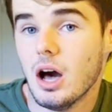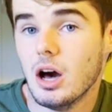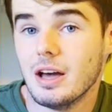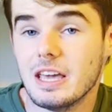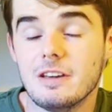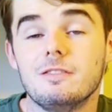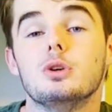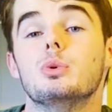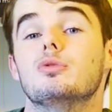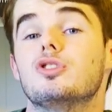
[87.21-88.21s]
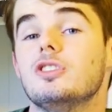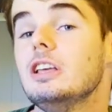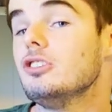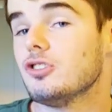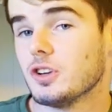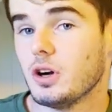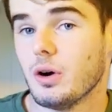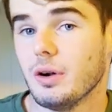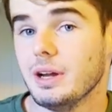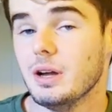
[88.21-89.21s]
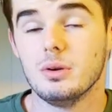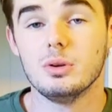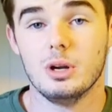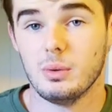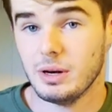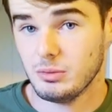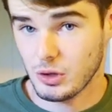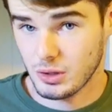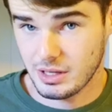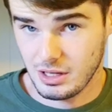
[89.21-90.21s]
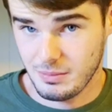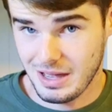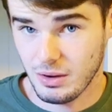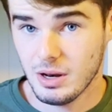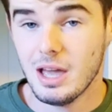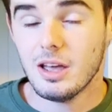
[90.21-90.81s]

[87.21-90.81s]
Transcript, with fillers: Uh, if you have seen Sicario, you know what I'm talking about,